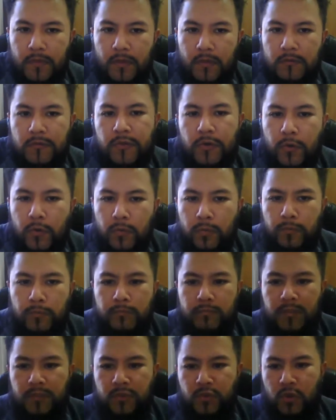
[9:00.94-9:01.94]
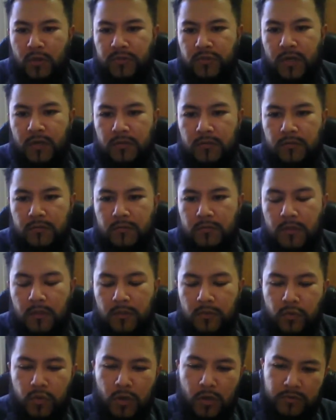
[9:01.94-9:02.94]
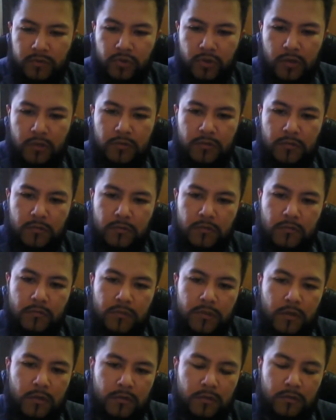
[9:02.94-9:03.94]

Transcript: so the 12 tribes chart